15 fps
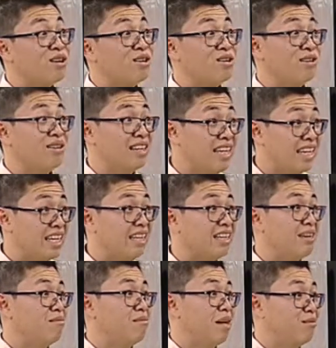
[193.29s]
You need
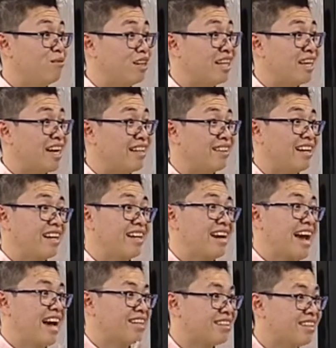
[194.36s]
a memory card that can
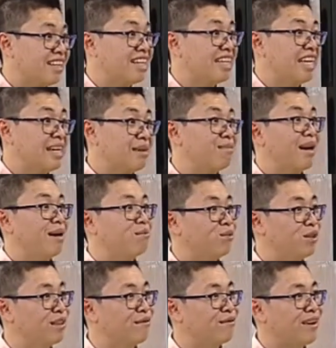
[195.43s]
actually keep up
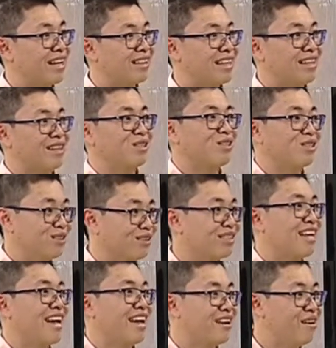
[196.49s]
with the fact that it shoots at